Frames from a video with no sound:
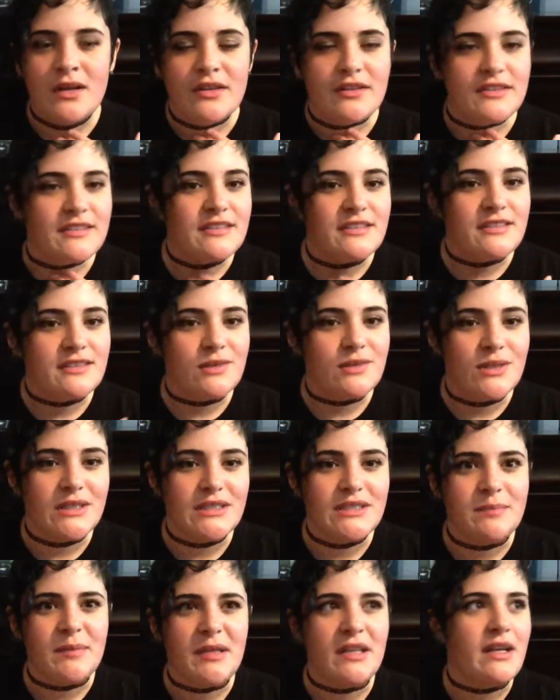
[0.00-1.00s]
This is
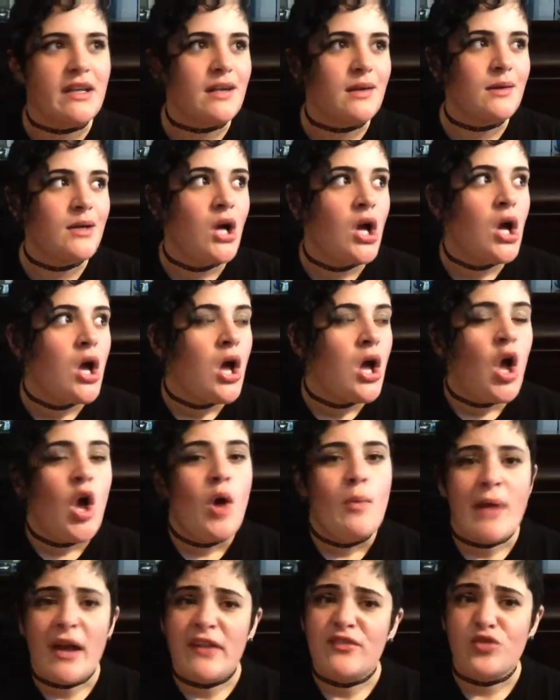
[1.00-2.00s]
going to be like
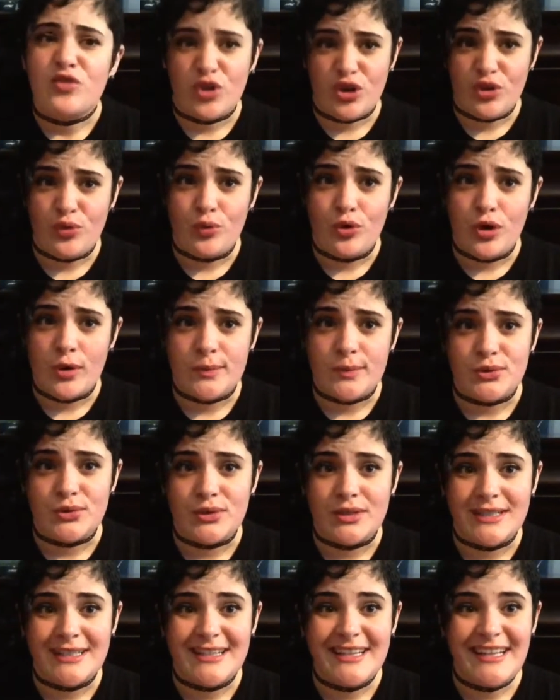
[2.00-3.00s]
my 4th Warped
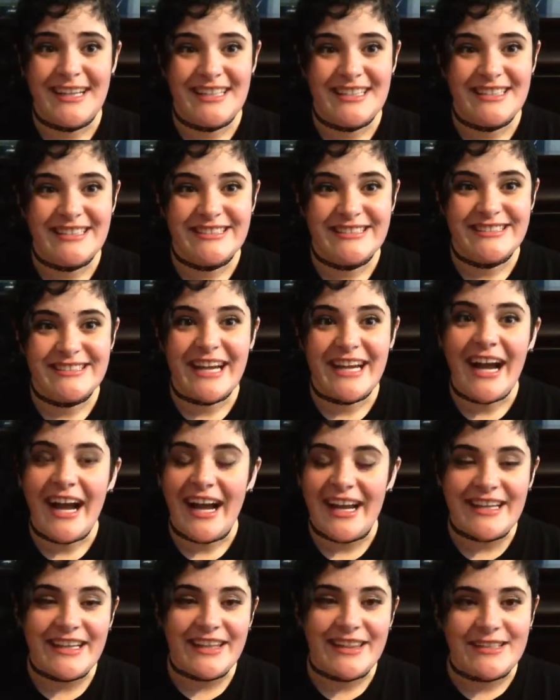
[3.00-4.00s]
Tour, and
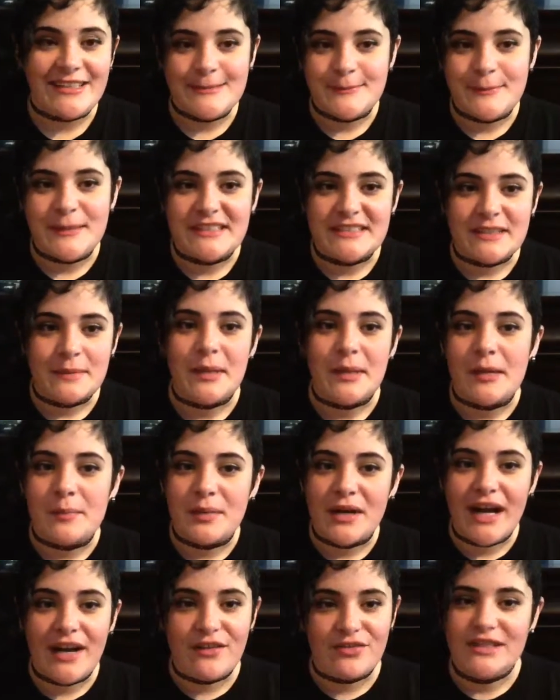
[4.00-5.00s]
I get this piece of
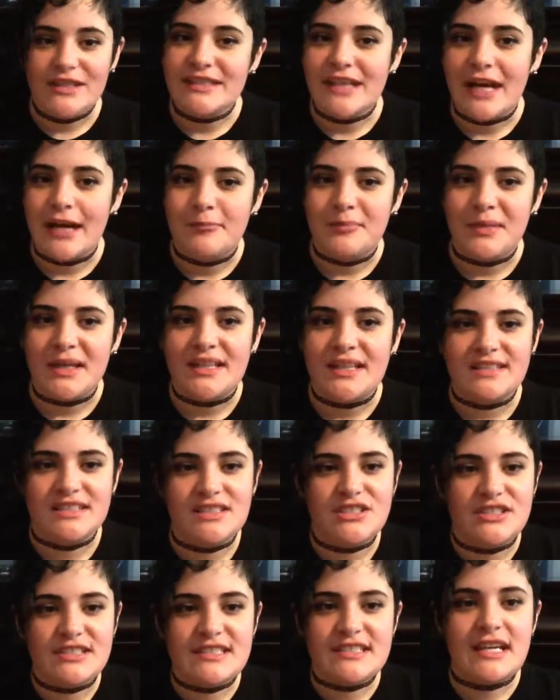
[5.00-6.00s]
paper every time because
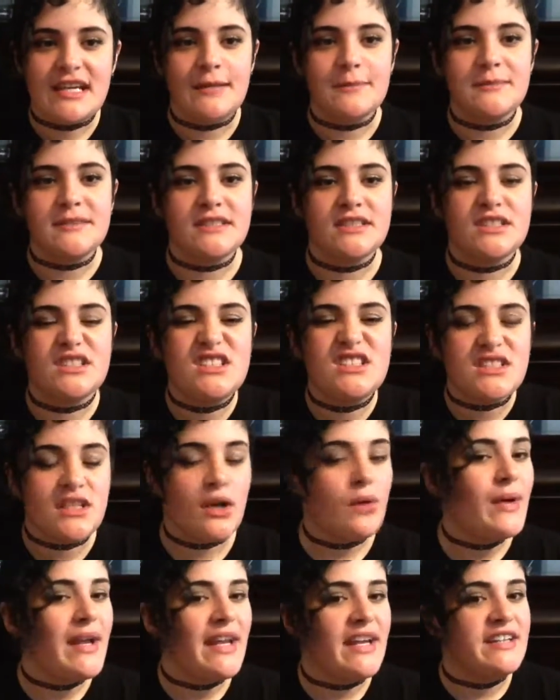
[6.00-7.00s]
it just comes in
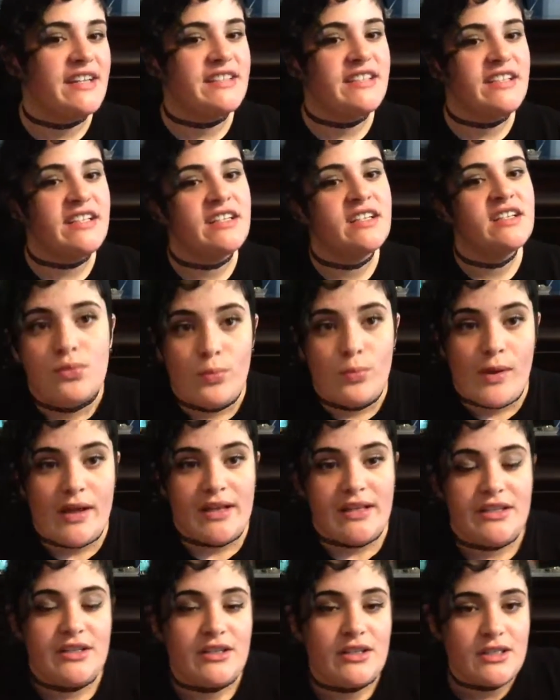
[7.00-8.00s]
so handy
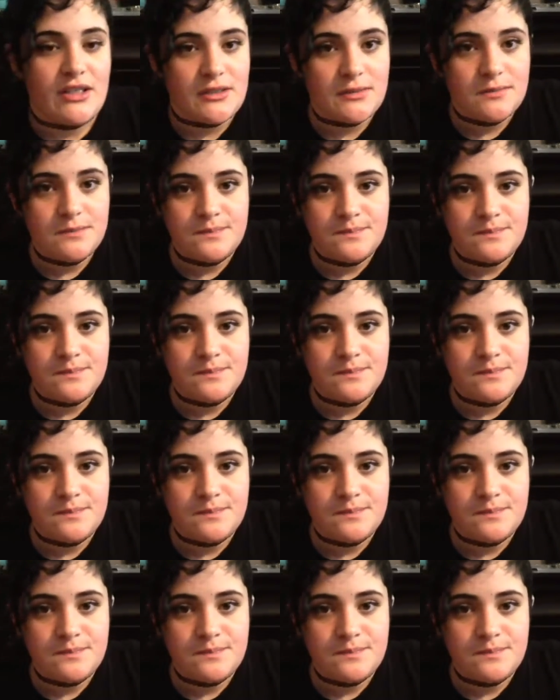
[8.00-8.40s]
when you're